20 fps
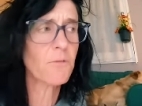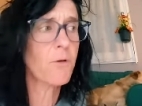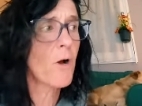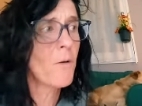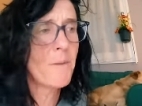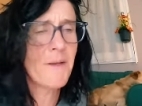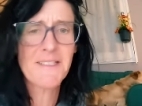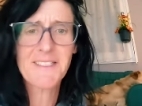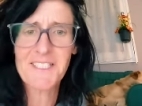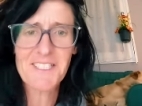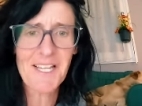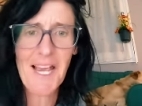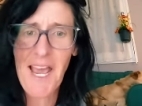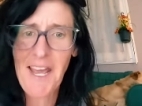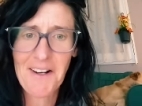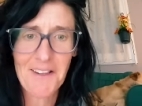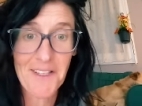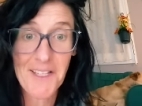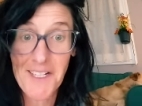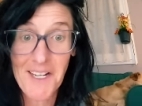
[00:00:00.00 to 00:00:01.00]
woman
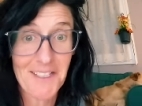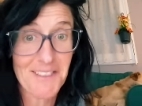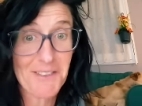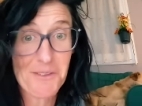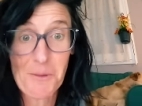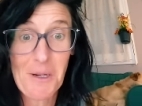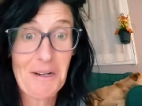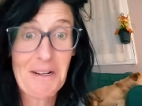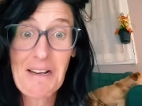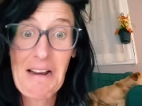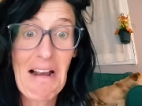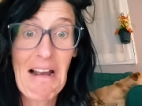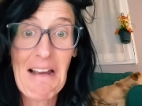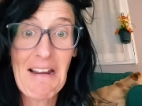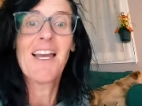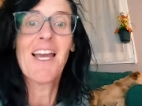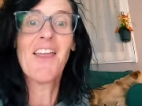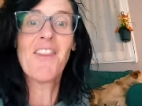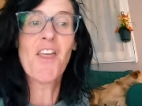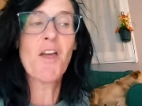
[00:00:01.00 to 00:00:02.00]
settling, I swear to God.
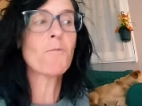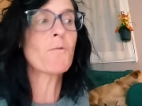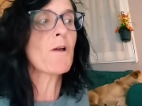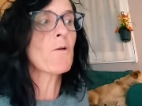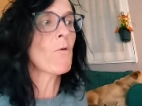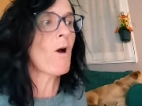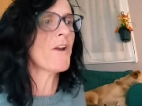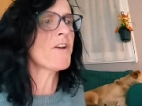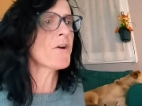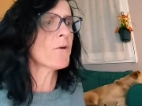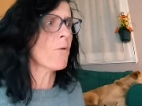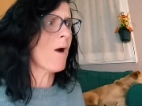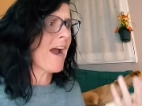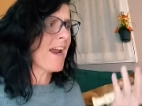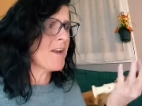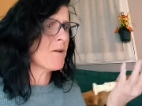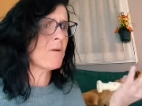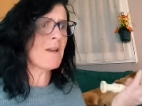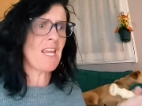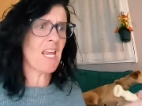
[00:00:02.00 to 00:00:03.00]
And then we wonder, why do
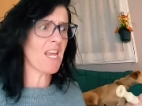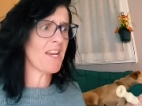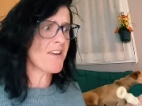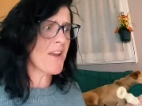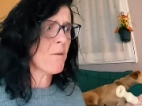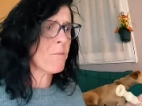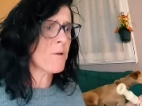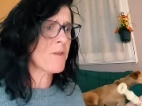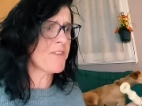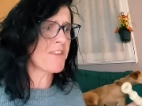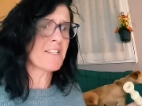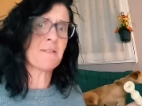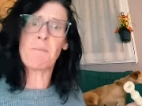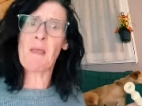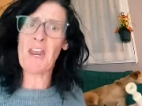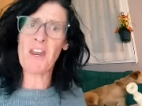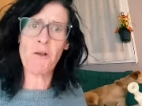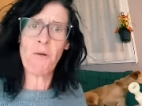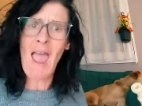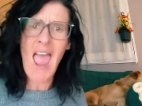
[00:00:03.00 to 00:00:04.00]
we end up with these
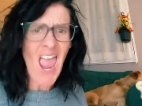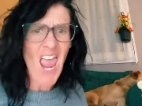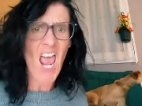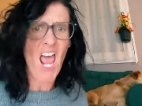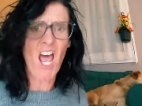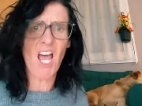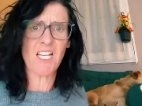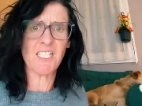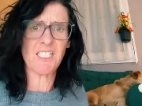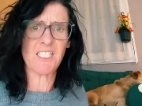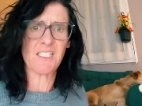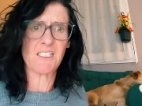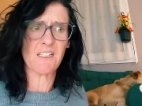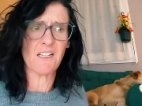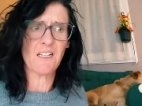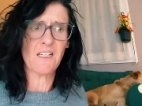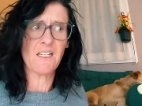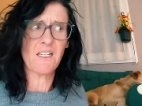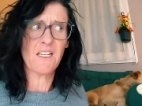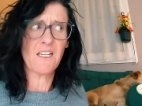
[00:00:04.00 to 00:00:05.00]
men who hate us?
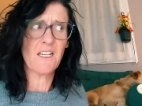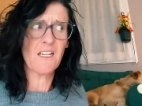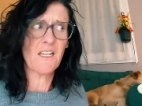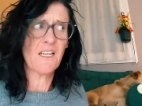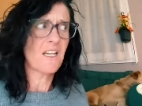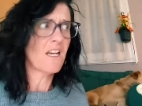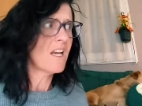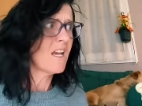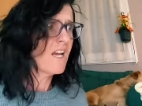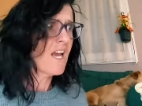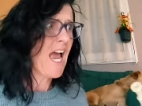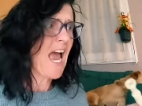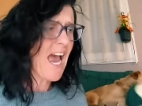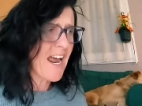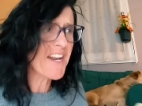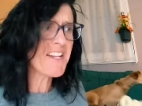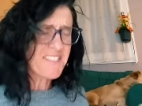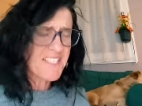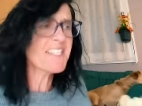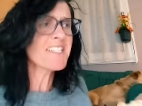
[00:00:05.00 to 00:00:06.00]
How
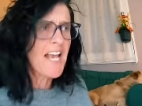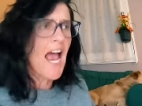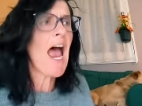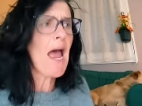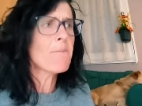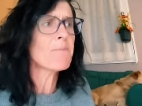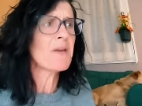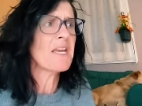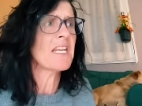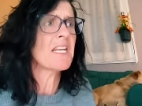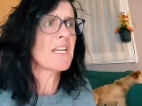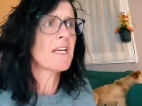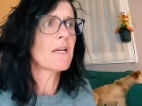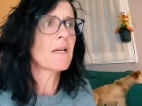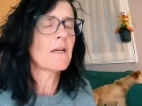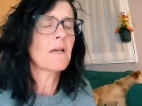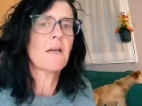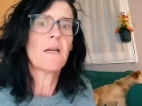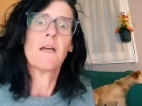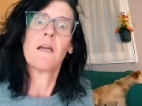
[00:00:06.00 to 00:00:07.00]
does this happen?
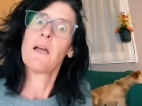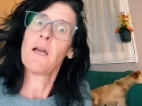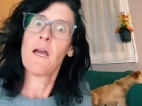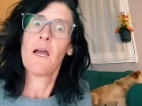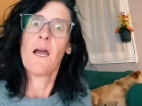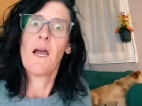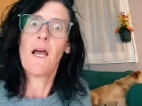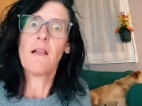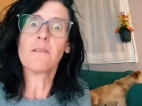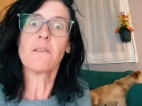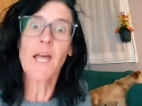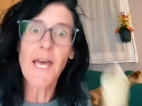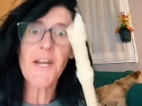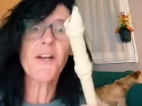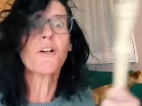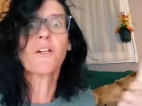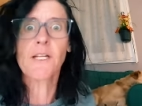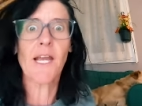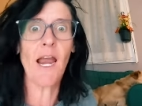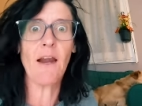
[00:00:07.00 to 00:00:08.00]

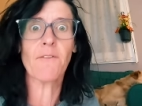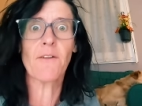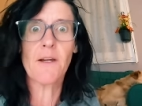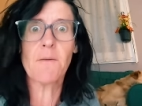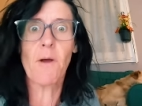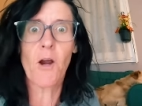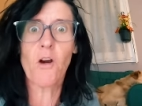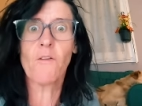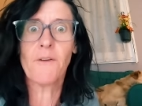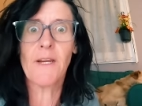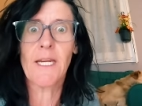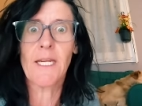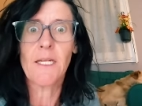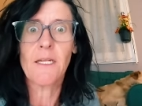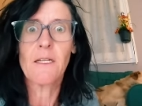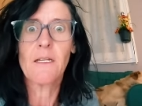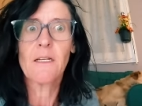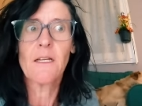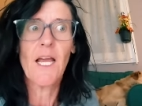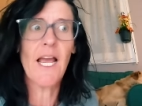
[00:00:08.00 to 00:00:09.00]
Literally every movie
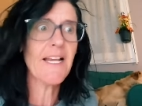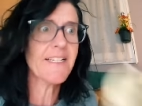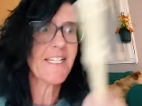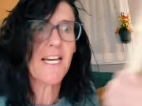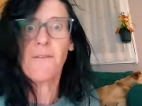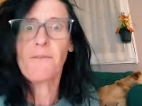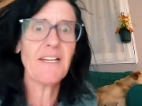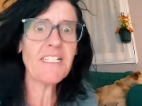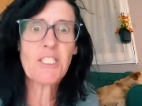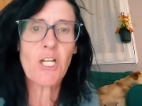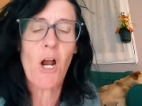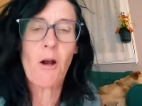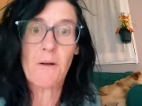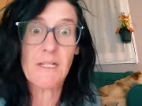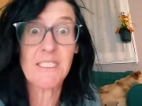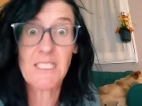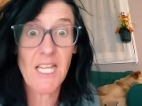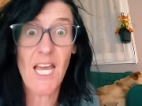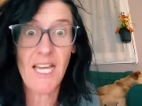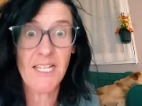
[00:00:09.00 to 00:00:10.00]
and TV show
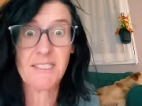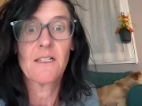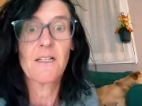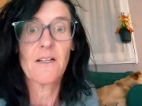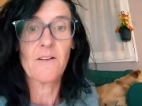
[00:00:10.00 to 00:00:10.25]
is this.